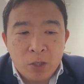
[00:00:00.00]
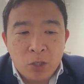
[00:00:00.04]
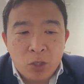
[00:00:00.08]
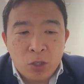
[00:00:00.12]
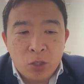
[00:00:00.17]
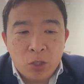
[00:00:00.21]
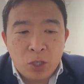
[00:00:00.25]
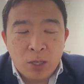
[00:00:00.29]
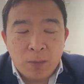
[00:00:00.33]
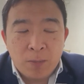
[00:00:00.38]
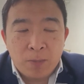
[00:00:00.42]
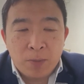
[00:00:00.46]

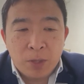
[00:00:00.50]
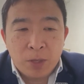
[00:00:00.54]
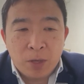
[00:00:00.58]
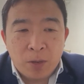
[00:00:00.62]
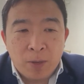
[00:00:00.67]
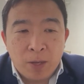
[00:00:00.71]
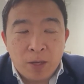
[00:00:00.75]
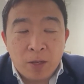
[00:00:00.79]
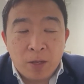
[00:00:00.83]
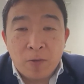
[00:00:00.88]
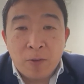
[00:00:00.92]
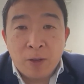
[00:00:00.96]
chips are
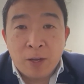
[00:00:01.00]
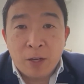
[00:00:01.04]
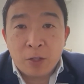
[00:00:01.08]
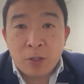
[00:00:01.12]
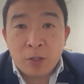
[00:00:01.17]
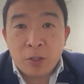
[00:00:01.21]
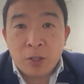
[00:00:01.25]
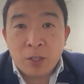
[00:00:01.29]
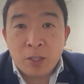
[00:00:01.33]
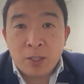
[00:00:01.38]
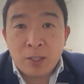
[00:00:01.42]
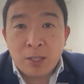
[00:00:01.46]

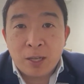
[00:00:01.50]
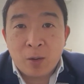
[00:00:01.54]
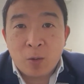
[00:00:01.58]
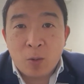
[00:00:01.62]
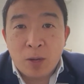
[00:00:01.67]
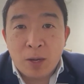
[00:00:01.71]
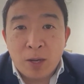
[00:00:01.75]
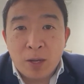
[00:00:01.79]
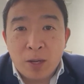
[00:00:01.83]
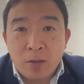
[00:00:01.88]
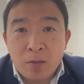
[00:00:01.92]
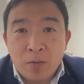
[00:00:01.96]
manufactured in
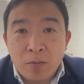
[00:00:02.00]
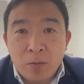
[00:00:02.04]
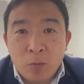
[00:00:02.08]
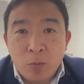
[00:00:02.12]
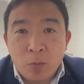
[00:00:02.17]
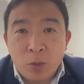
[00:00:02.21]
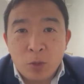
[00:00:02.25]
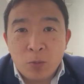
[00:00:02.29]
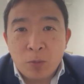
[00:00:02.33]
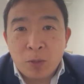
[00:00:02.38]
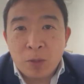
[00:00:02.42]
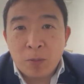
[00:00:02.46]
Taiwan,
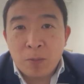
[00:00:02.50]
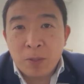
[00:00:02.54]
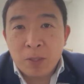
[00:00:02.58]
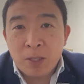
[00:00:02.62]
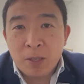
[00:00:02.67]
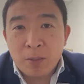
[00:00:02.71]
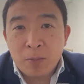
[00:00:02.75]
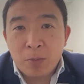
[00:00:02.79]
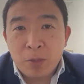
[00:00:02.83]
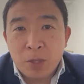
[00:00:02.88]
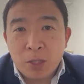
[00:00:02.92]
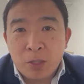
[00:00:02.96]
which might be
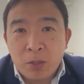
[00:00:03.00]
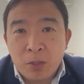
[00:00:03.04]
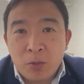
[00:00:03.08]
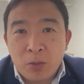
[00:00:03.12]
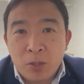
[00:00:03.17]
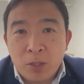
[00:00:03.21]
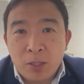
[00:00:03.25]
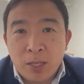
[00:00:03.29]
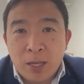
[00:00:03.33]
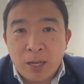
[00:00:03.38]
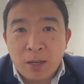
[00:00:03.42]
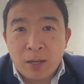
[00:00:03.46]
subject to an
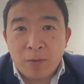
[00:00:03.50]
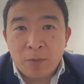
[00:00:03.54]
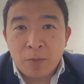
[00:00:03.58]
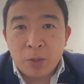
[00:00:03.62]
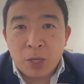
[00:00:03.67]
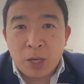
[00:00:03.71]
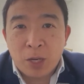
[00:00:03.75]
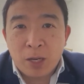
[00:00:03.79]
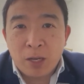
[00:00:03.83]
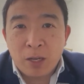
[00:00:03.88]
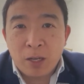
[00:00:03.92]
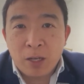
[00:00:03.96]
attack from
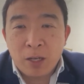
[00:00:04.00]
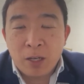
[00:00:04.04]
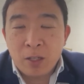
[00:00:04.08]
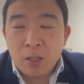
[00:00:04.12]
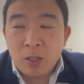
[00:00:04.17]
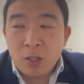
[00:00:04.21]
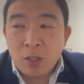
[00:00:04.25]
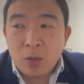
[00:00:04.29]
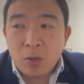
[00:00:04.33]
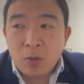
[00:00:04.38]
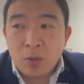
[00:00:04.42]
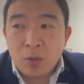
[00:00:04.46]
China. And
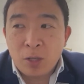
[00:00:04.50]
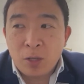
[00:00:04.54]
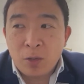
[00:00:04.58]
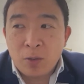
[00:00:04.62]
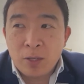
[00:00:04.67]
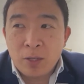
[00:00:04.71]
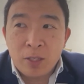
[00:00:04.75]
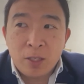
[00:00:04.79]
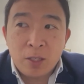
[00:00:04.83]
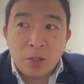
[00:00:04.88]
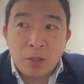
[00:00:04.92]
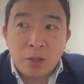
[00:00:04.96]
so the
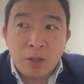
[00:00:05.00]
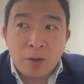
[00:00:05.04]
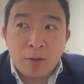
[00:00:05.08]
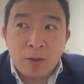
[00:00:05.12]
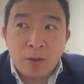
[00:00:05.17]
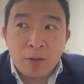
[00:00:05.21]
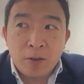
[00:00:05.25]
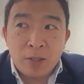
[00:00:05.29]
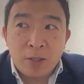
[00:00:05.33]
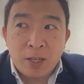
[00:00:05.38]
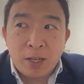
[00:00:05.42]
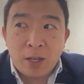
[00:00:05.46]
US is looking
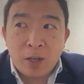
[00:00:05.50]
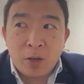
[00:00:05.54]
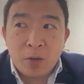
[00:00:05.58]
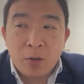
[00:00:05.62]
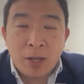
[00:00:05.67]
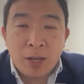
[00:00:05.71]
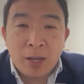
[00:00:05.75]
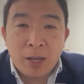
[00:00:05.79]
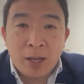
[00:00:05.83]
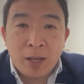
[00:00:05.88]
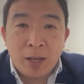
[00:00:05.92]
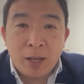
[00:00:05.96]
around saying,
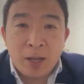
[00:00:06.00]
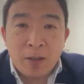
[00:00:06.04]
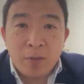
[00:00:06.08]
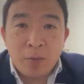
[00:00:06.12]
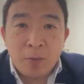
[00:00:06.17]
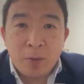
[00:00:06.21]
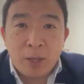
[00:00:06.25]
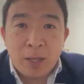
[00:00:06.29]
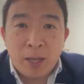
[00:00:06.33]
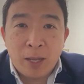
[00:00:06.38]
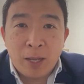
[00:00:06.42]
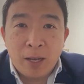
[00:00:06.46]
okay,
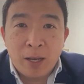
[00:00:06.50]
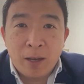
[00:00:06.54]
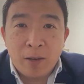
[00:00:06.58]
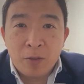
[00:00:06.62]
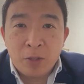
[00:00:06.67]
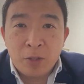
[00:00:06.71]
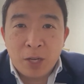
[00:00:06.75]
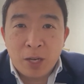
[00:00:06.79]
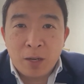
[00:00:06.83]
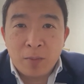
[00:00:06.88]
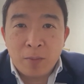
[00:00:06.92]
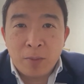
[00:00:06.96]
we can't
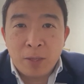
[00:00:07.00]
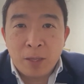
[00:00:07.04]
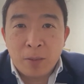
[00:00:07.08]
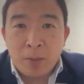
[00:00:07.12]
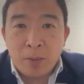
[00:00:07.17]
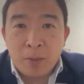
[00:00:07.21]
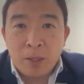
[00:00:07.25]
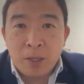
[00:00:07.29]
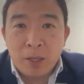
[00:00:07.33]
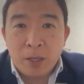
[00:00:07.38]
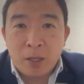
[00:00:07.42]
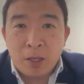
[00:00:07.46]
have China be
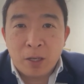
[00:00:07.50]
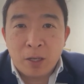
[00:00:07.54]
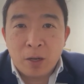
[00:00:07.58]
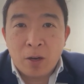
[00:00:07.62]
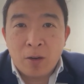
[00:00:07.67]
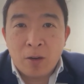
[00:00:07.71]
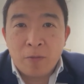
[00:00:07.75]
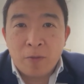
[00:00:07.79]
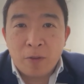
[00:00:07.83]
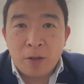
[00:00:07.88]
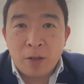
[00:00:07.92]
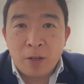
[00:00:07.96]
able to cut
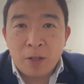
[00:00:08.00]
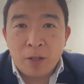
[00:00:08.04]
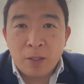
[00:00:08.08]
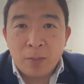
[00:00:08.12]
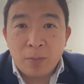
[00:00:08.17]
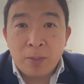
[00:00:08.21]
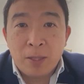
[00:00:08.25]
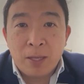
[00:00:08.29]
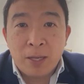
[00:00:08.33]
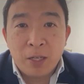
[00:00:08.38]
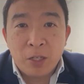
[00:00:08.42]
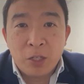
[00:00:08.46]
off a
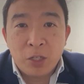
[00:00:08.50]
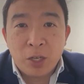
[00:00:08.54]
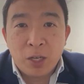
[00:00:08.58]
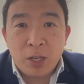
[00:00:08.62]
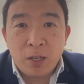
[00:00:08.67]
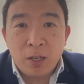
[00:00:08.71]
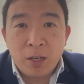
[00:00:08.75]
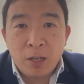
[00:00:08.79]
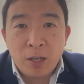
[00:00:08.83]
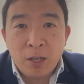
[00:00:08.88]
supply chain